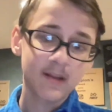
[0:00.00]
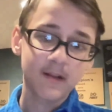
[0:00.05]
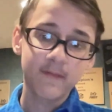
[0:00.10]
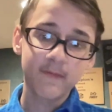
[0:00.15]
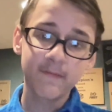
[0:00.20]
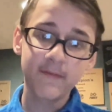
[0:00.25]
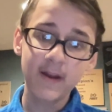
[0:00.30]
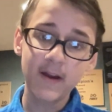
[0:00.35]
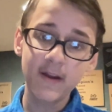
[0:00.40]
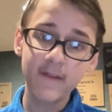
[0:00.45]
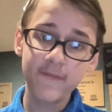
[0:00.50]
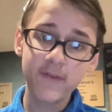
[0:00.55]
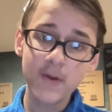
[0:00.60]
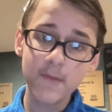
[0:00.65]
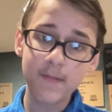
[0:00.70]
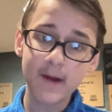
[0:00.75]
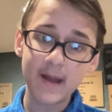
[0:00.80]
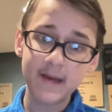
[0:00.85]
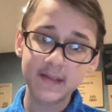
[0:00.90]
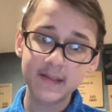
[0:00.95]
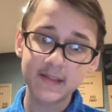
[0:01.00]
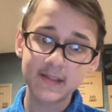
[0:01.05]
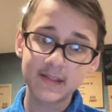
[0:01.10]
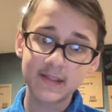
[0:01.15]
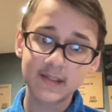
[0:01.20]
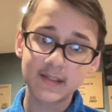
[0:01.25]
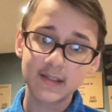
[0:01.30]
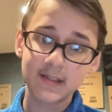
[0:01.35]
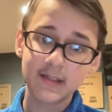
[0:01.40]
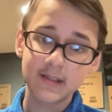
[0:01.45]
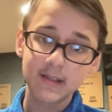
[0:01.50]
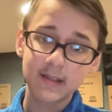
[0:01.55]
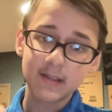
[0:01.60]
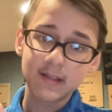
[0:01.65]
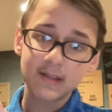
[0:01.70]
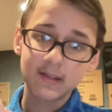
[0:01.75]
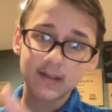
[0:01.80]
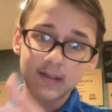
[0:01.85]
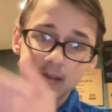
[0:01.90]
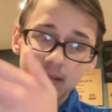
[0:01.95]
Very few buttons,
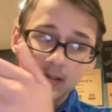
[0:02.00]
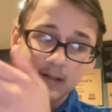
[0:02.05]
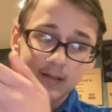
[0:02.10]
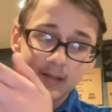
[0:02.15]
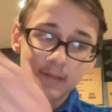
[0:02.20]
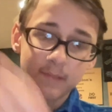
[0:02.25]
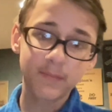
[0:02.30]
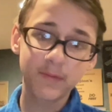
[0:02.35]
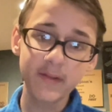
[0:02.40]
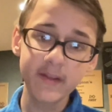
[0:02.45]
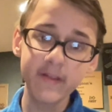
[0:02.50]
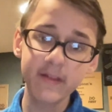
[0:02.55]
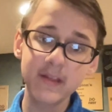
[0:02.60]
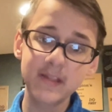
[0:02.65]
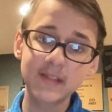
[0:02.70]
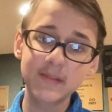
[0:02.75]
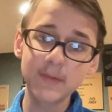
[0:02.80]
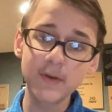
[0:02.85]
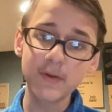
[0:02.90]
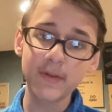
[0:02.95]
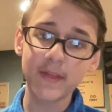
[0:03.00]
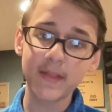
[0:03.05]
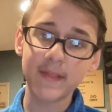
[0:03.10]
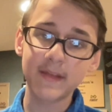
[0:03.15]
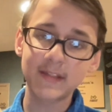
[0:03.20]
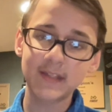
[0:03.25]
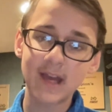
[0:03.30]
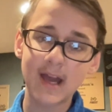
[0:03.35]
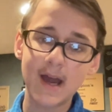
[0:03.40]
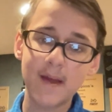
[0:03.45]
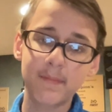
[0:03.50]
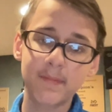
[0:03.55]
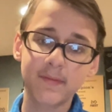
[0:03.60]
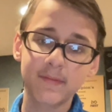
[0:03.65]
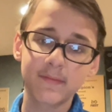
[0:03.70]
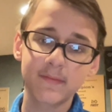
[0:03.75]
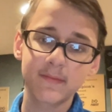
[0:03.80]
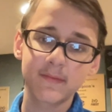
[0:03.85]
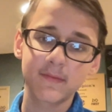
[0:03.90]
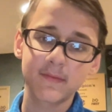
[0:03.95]
completely smooth on the top,
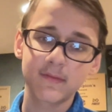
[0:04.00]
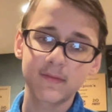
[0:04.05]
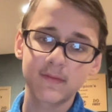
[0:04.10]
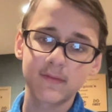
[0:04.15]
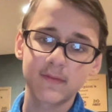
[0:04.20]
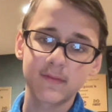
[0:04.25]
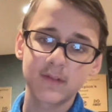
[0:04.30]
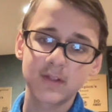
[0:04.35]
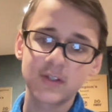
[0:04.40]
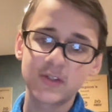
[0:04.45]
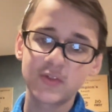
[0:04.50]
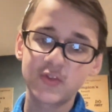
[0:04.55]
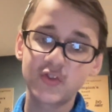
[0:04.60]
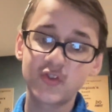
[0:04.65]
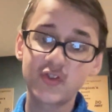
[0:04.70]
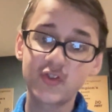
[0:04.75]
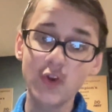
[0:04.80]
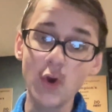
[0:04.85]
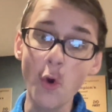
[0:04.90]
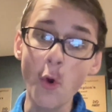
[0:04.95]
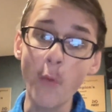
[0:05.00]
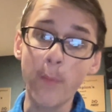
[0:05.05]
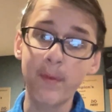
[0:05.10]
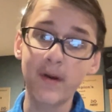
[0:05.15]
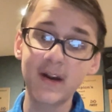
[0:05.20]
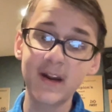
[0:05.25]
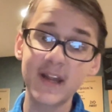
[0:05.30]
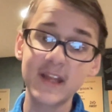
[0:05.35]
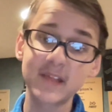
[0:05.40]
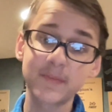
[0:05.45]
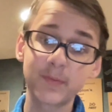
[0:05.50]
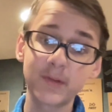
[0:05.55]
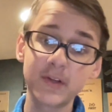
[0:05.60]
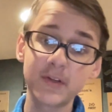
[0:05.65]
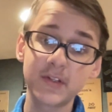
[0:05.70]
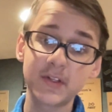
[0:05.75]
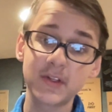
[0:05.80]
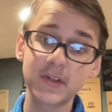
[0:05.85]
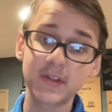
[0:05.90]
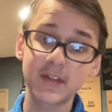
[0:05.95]
super nice
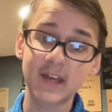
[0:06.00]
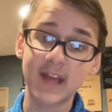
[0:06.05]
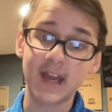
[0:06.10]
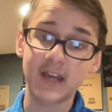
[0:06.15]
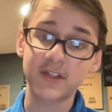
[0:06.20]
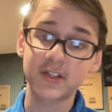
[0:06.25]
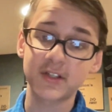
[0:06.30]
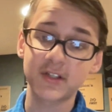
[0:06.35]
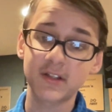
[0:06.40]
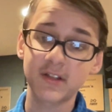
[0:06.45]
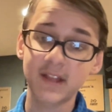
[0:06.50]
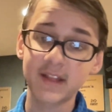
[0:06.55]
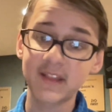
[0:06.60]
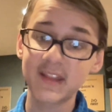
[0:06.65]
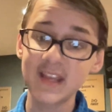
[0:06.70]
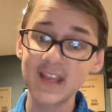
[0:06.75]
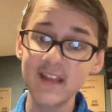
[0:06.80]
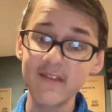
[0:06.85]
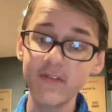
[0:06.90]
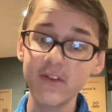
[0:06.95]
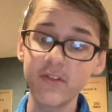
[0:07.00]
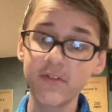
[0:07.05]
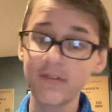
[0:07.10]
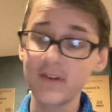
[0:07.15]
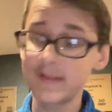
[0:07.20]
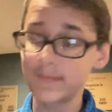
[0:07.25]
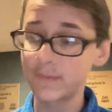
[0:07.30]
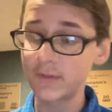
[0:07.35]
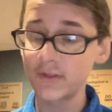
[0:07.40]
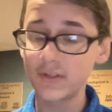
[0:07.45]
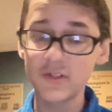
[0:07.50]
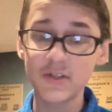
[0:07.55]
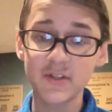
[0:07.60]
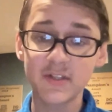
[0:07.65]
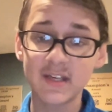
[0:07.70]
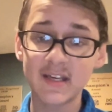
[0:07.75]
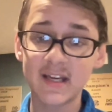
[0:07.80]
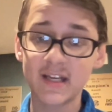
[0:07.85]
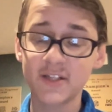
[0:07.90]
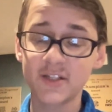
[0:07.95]
Bluetooth connection. Like the EV3's Bluetooth
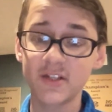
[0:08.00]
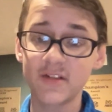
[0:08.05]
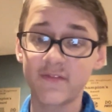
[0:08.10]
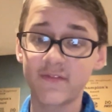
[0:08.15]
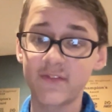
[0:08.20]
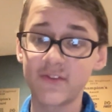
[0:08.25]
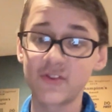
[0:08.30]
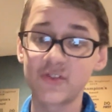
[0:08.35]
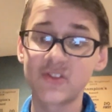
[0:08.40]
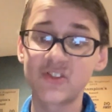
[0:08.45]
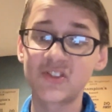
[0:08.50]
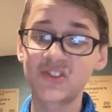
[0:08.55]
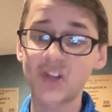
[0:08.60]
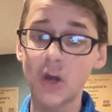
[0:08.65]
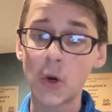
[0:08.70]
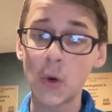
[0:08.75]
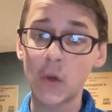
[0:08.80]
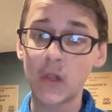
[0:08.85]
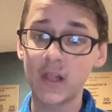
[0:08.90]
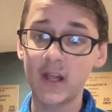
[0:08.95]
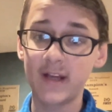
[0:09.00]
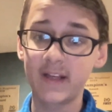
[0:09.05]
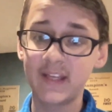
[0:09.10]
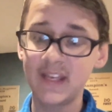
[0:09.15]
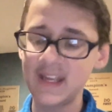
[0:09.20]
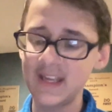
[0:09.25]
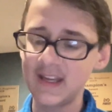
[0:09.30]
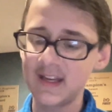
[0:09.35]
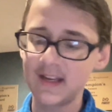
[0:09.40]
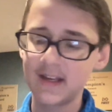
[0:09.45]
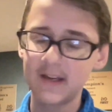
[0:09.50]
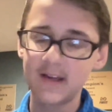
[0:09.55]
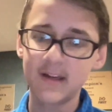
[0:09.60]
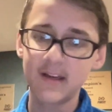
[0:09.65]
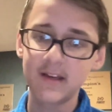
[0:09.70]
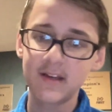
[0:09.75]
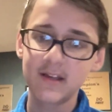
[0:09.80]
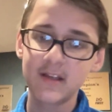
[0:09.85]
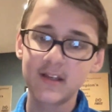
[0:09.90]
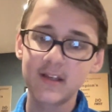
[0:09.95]
connection feels so clunky,
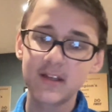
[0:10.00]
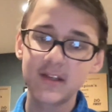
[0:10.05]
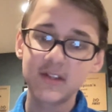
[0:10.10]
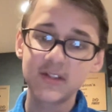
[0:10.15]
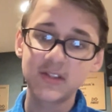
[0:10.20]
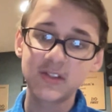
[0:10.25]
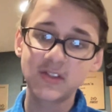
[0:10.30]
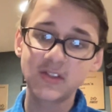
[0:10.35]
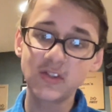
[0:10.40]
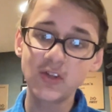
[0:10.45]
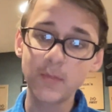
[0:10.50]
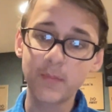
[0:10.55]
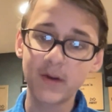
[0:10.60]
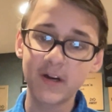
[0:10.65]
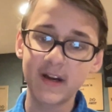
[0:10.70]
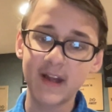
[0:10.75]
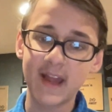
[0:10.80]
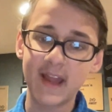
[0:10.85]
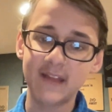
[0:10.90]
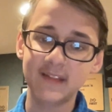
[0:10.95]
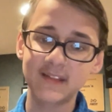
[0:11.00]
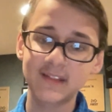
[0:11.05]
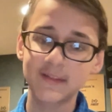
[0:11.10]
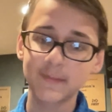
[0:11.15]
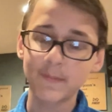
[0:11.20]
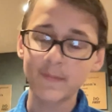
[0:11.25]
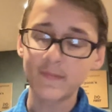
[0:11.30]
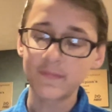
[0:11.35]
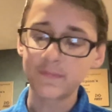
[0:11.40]
super nice.